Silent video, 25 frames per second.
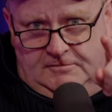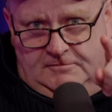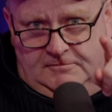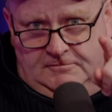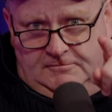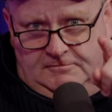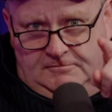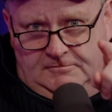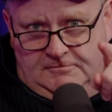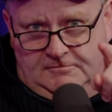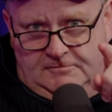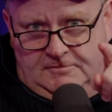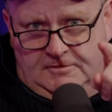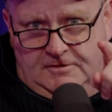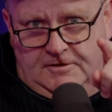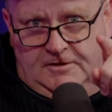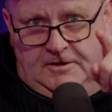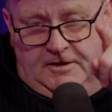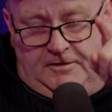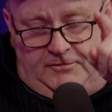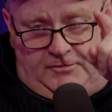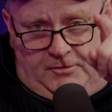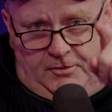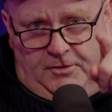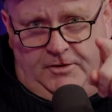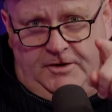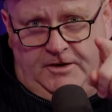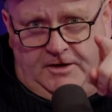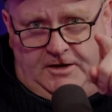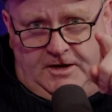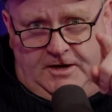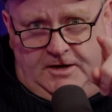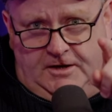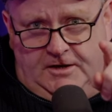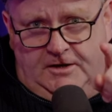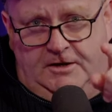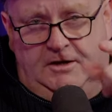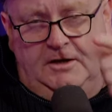If, oh, if you are the if guy. If you are the
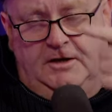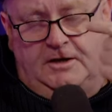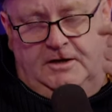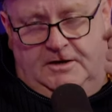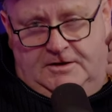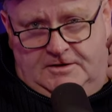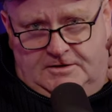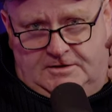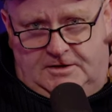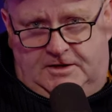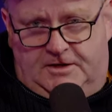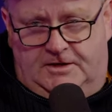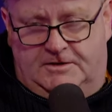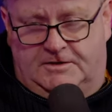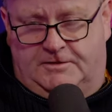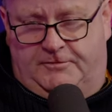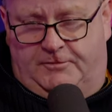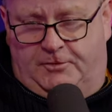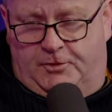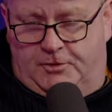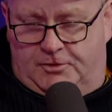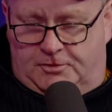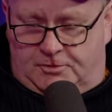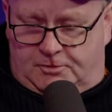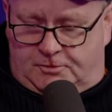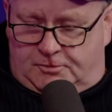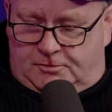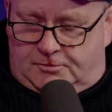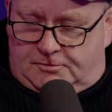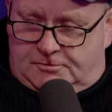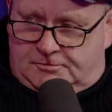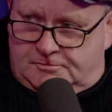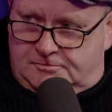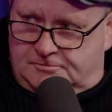guy, send us a voice note.